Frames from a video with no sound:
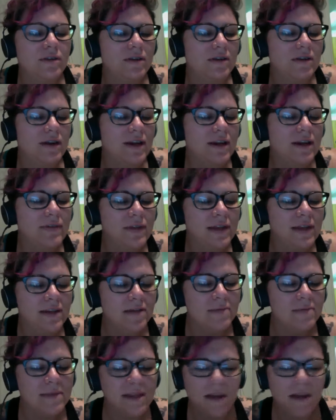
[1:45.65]
I have
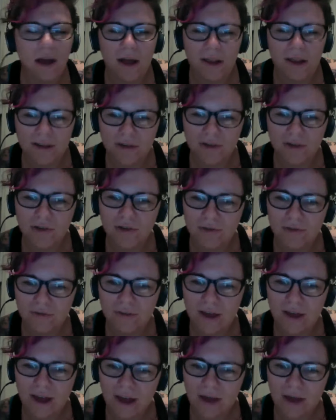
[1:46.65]
intimate knowledge of
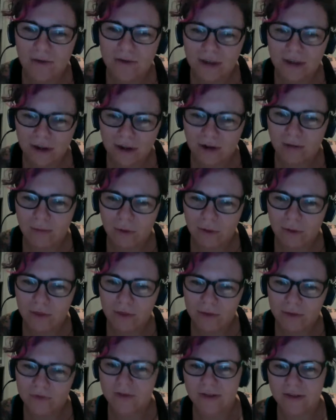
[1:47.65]
how terrible
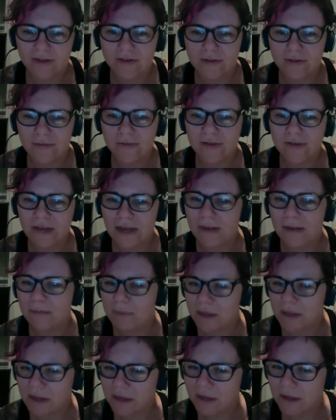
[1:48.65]
those systems can
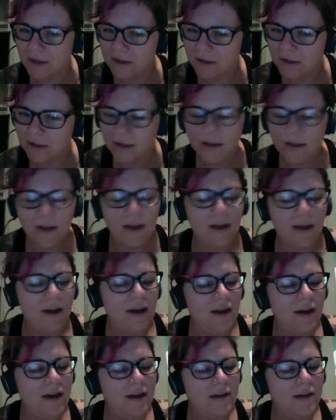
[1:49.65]
be,
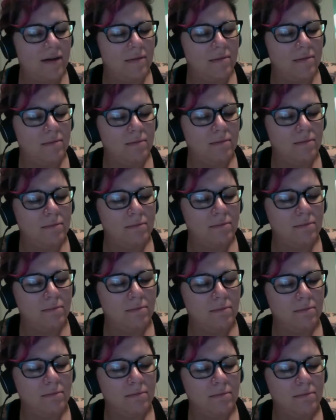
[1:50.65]

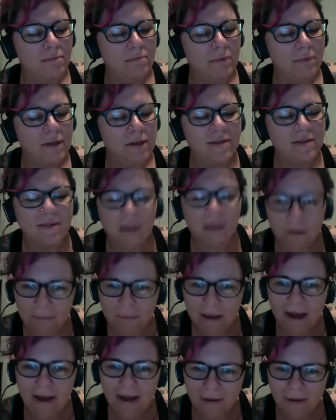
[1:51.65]
but
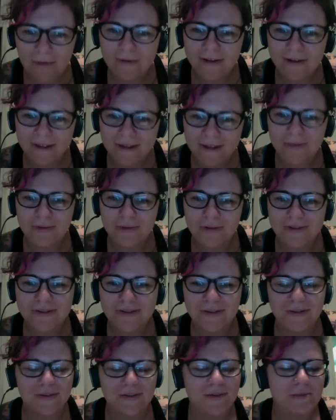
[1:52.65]
somehow it was still
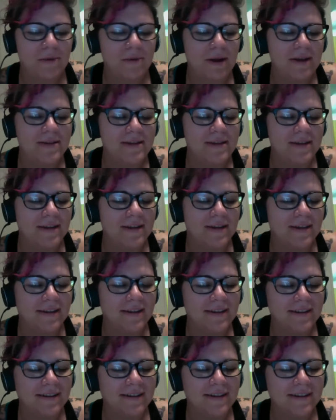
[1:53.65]
surprising.
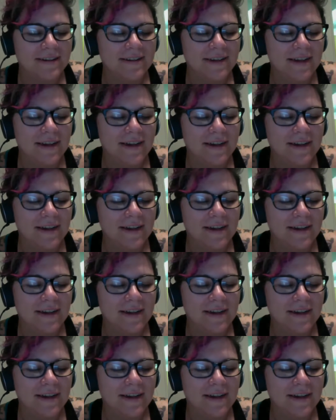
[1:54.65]
Yeah.